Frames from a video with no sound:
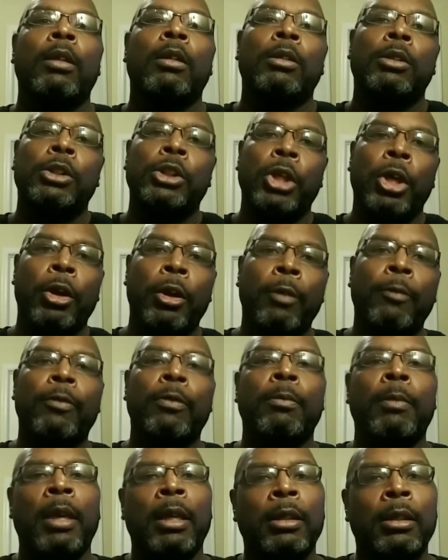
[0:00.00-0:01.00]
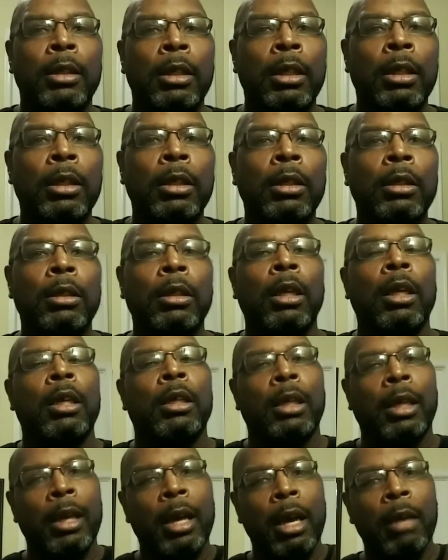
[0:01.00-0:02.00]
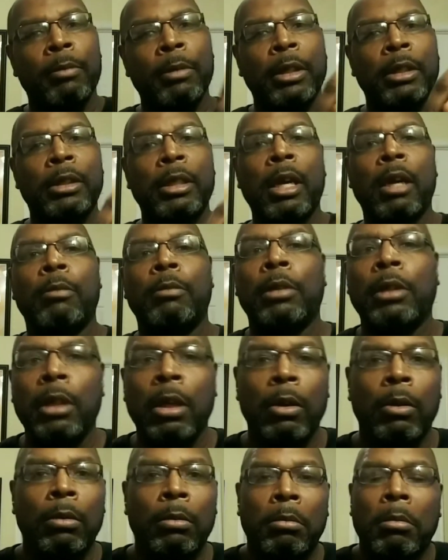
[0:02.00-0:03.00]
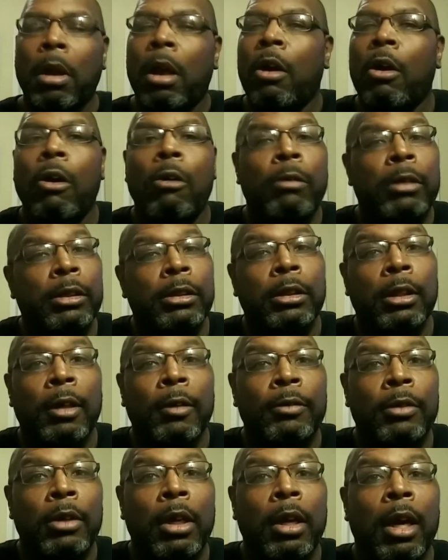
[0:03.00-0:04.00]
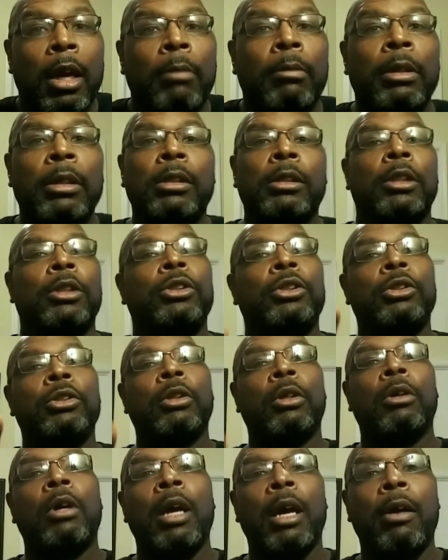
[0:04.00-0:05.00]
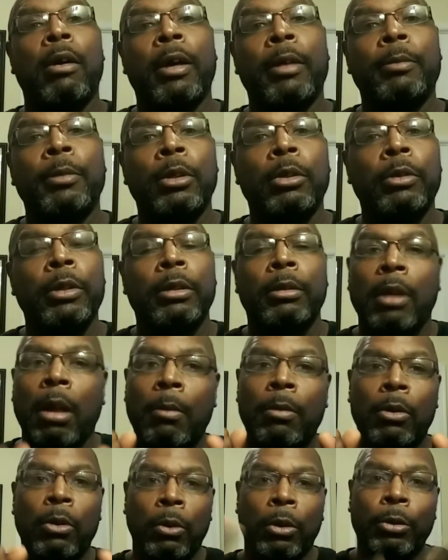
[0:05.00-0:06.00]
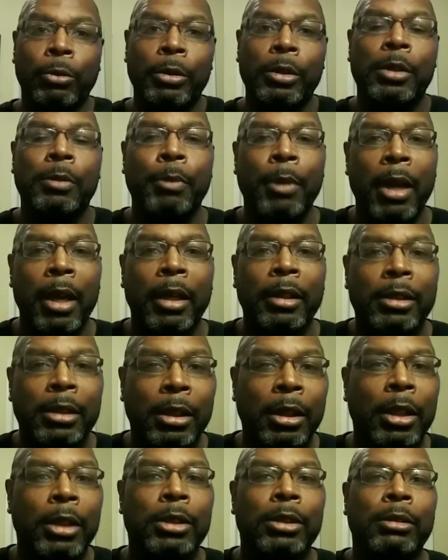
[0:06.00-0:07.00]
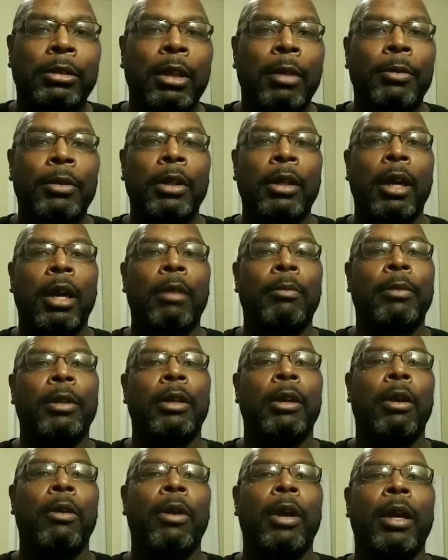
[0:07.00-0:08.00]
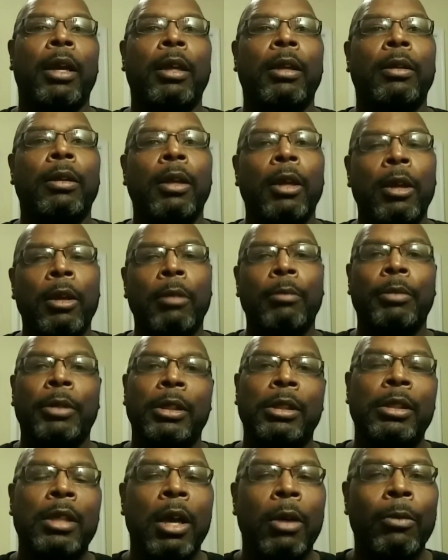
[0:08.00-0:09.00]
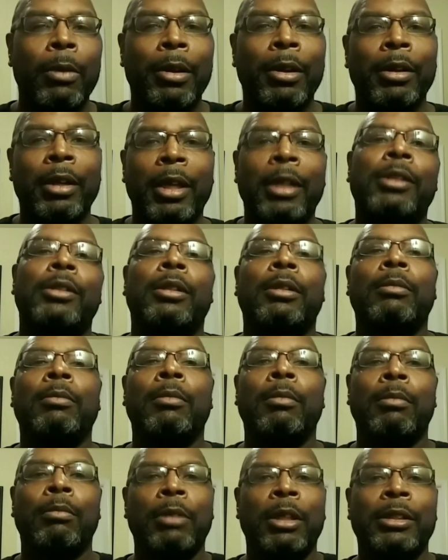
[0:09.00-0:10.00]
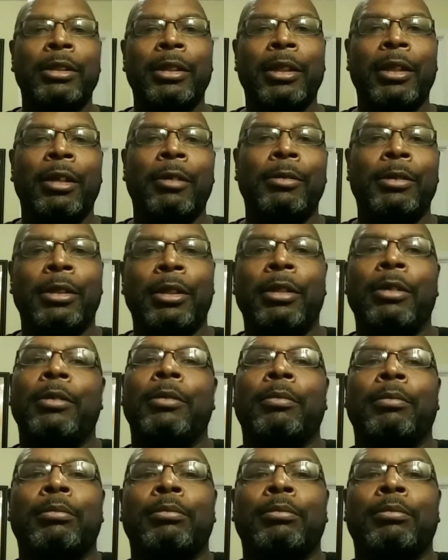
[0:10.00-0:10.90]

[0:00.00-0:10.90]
Share if you may need. Comment down below. I always love your comments because you know how I do it. I'm going to respond to each and every comment. All right, peace out, Raider Nation. Much love to you.